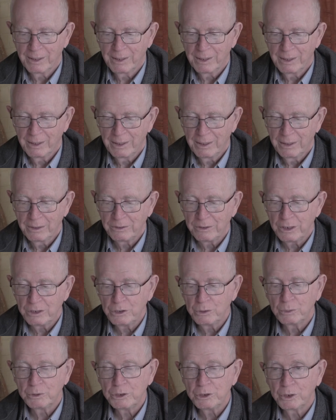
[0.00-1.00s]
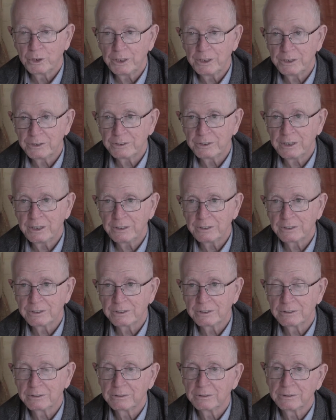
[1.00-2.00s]
Did you enjoy the skits?
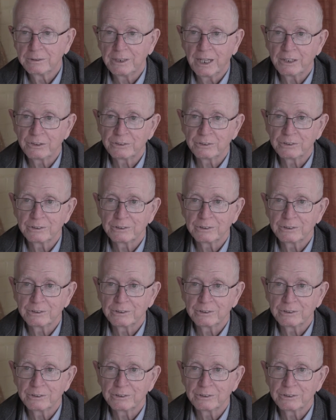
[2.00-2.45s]
Yes